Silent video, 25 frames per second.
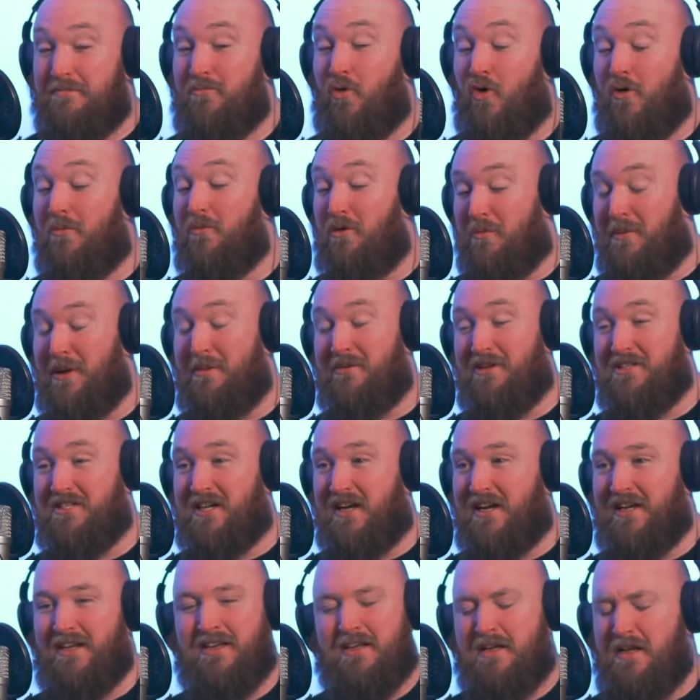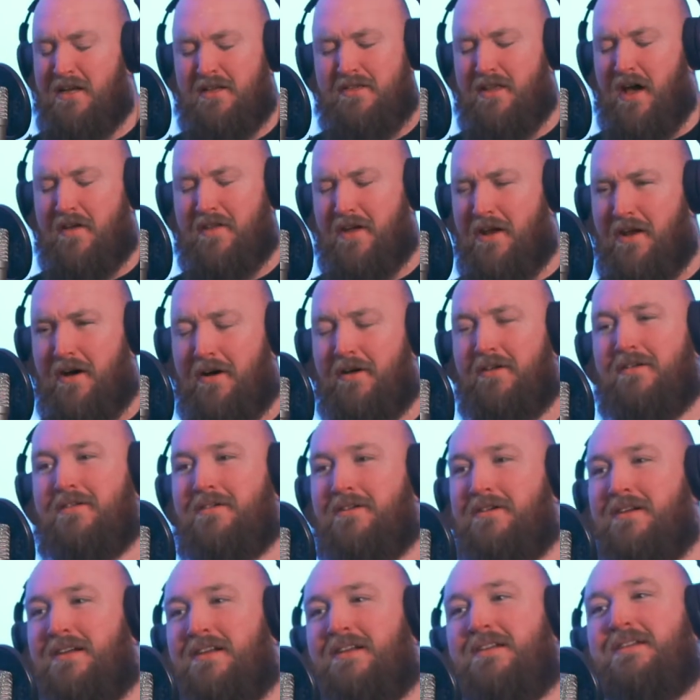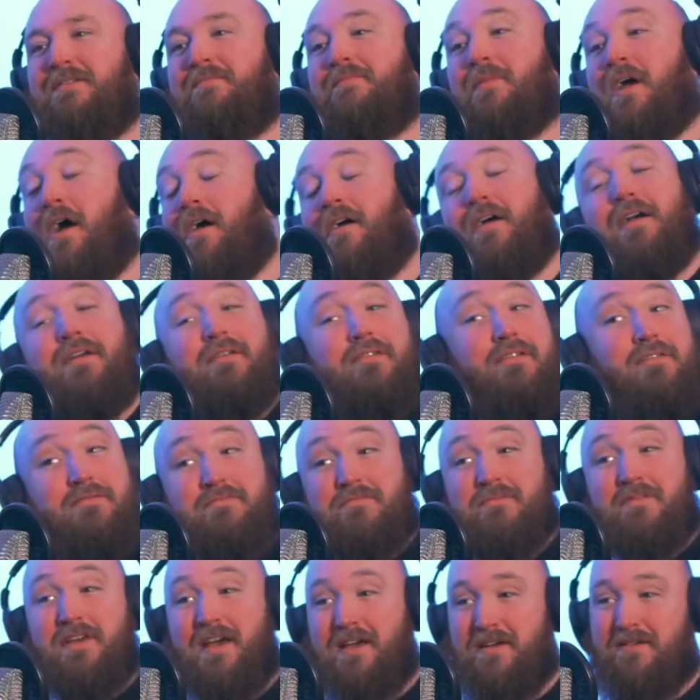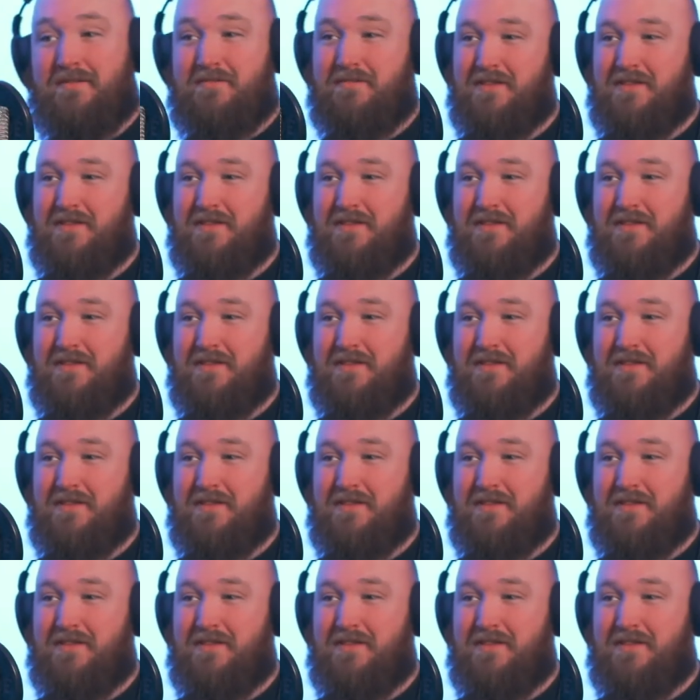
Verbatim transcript: more and more people are dying. Now they're not. All yeah. right, okay.